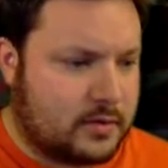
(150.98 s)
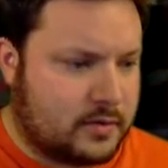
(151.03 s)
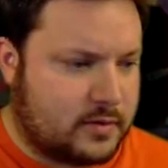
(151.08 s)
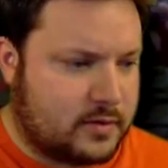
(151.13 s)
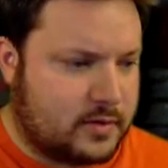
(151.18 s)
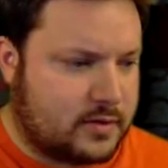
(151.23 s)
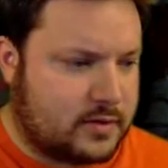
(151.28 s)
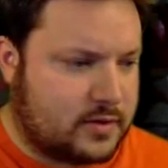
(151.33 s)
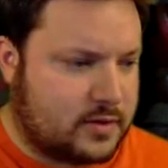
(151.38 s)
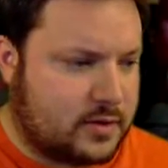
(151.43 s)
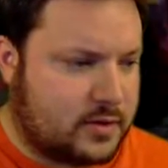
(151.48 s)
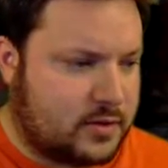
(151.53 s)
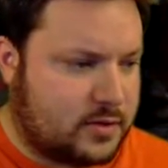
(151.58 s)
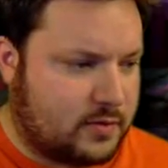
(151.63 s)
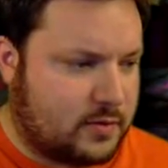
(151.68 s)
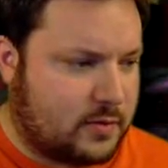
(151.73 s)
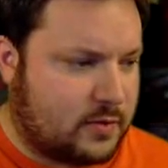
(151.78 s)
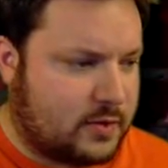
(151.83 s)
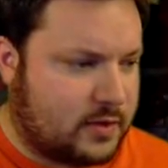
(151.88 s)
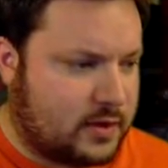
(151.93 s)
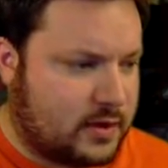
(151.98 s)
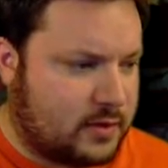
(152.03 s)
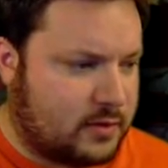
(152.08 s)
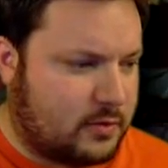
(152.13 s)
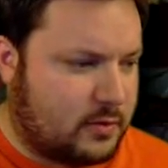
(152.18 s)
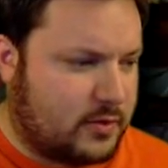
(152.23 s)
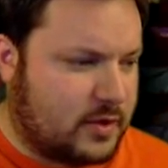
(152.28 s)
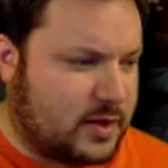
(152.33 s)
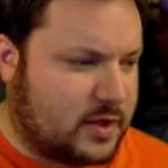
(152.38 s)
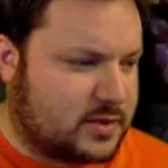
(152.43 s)
There's a throwing. The
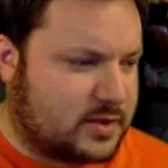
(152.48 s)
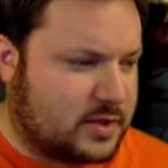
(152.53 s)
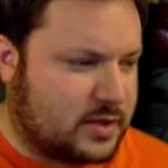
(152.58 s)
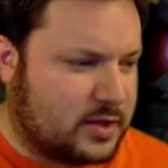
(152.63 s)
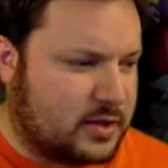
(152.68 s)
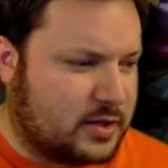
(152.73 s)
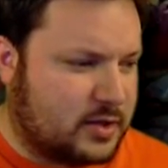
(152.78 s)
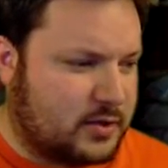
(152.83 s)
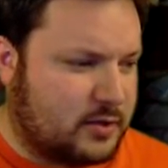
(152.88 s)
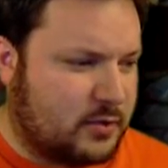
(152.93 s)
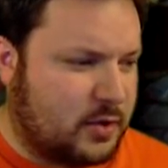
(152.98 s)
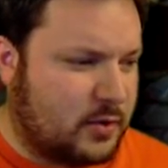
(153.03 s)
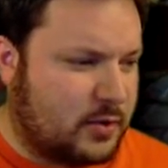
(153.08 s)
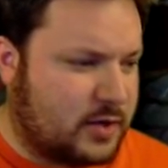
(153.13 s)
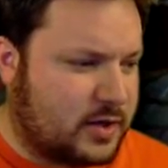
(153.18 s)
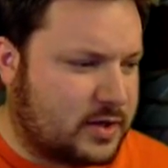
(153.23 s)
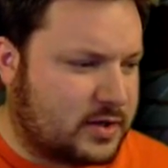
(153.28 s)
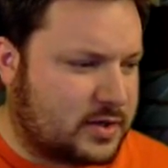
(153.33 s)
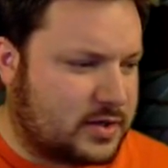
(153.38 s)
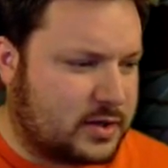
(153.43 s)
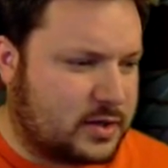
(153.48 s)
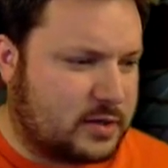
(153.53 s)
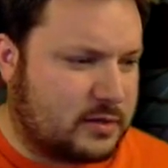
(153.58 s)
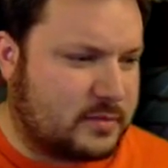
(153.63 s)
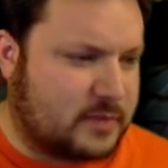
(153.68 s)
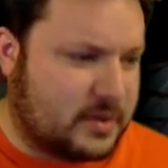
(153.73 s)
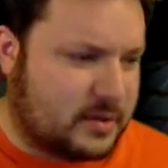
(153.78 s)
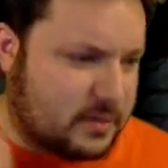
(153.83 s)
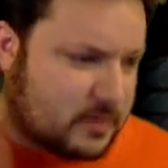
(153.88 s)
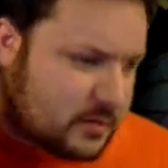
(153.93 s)
throwing down's a little throwing is a little
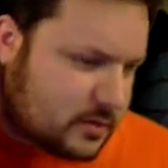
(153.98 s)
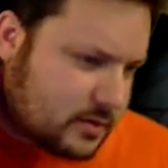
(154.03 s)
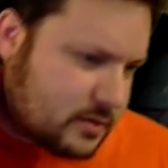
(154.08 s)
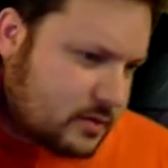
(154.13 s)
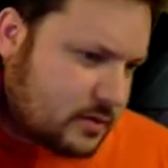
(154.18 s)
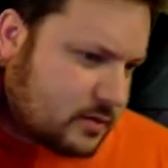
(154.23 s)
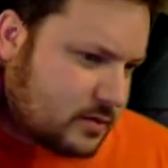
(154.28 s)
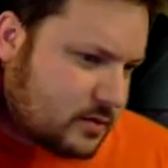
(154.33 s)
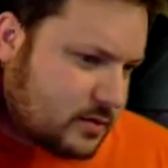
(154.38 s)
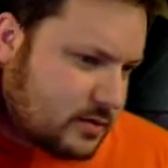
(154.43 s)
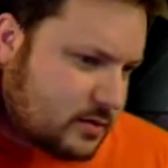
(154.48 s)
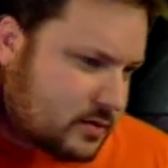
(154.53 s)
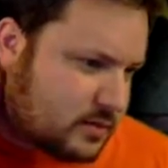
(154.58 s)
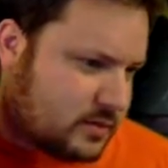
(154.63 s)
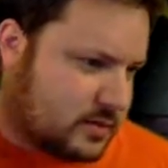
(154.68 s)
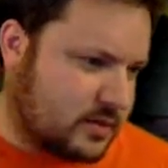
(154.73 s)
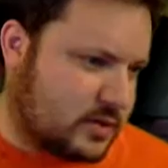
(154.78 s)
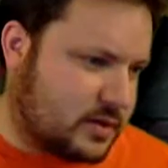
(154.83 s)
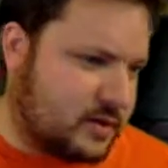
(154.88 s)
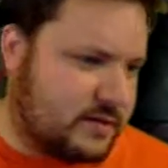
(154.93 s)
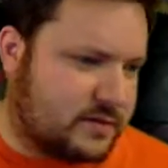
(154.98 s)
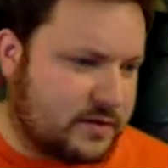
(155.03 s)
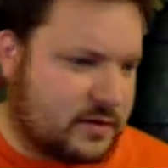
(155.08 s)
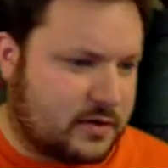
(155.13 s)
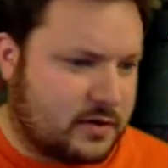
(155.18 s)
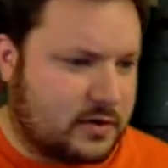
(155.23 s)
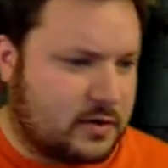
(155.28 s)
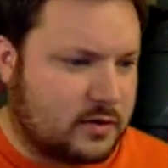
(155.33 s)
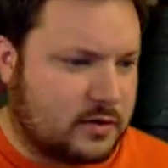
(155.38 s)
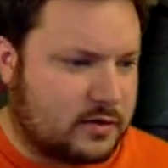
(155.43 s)
bit
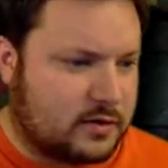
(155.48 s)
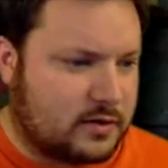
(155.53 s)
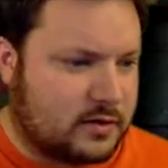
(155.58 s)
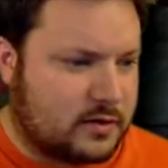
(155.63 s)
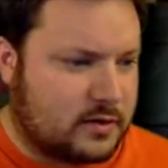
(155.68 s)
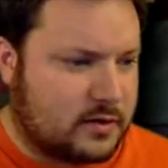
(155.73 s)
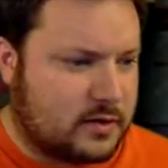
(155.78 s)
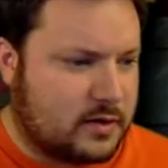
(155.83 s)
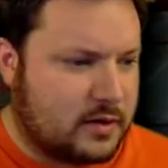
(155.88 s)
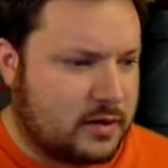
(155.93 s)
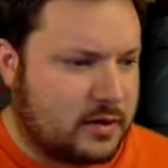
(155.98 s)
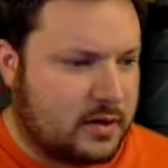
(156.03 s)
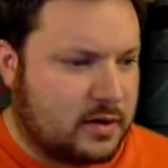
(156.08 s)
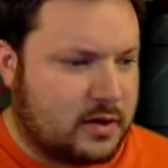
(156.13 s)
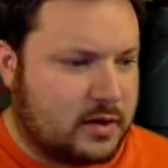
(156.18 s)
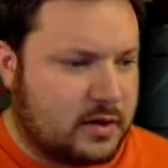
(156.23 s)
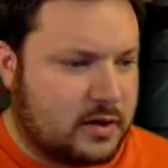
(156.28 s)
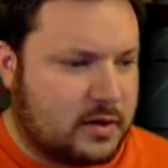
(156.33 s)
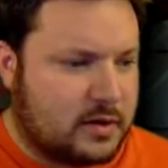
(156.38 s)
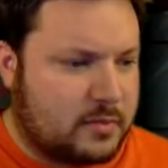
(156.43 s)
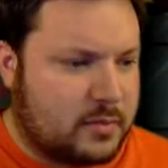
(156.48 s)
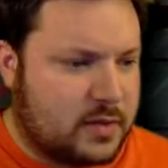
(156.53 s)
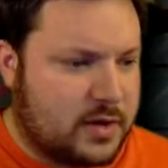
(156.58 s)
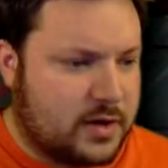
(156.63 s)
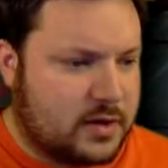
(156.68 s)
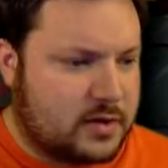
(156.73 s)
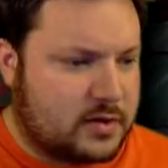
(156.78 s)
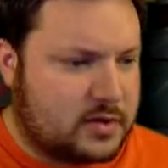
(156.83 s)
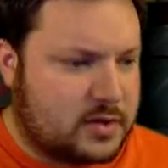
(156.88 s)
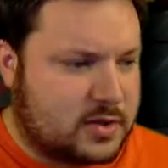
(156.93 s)
difficult
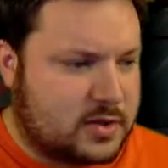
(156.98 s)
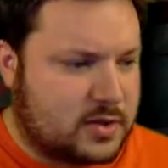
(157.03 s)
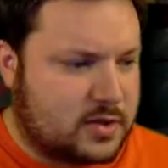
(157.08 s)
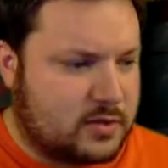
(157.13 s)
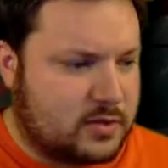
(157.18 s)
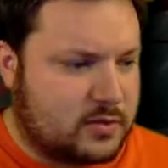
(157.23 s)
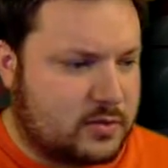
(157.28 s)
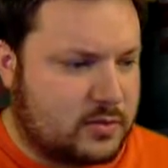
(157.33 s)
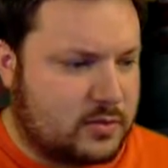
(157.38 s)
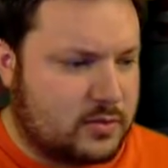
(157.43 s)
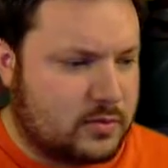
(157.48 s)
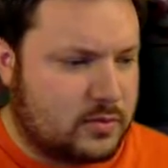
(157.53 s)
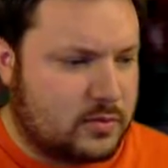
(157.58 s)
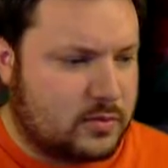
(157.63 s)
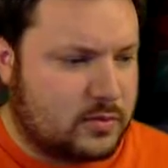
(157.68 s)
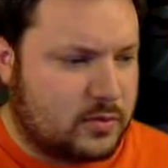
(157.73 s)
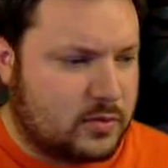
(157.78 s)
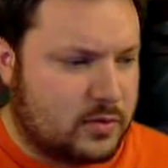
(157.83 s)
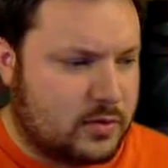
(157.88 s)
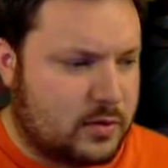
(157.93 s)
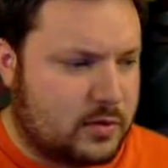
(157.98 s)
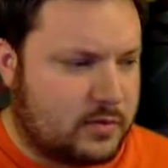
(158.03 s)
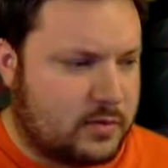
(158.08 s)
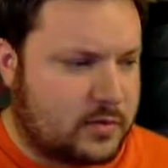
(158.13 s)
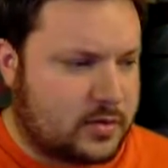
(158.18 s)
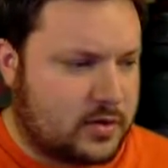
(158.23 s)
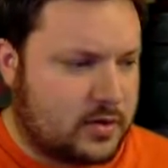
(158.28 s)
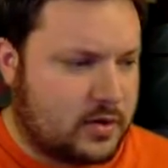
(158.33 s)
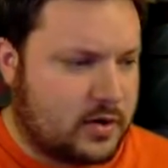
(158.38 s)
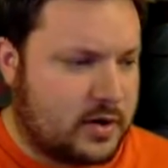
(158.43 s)
compared to... Oh, there's
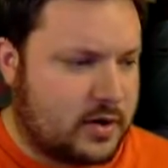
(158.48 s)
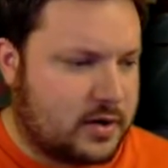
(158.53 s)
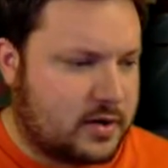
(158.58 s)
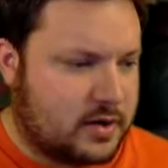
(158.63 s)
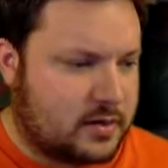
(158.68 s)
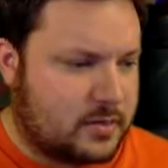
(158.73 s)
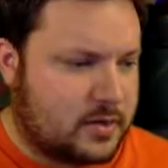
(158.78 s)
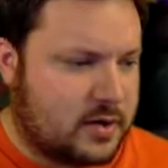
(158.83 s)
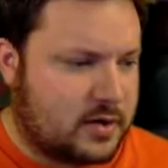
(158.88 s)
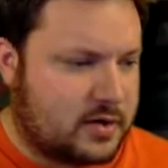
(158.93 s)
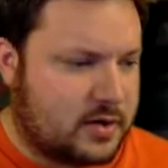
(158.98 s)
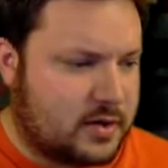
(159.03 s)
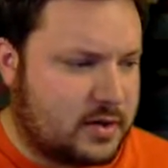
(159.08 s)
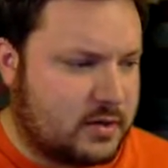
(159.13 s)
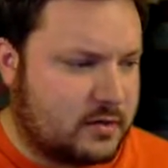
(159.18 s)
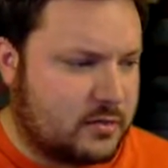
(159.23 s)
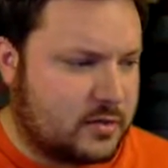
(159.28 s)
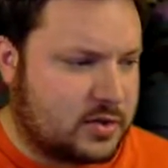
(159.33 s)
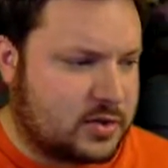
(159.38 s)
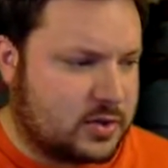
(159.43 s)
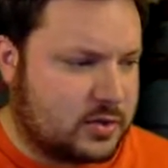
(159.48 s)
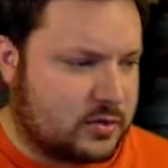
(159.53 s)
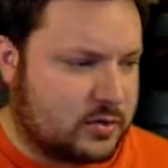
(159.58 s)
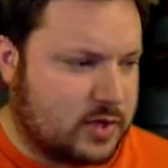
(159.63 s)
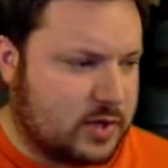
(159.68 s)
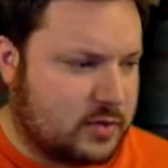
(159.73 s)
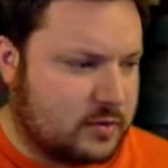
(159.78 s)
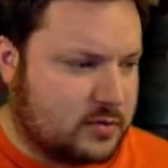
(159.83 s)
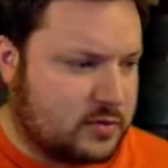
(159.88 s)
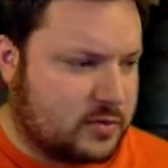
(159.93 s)
Krang. Compared to the original
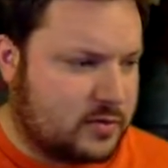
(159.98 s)
game.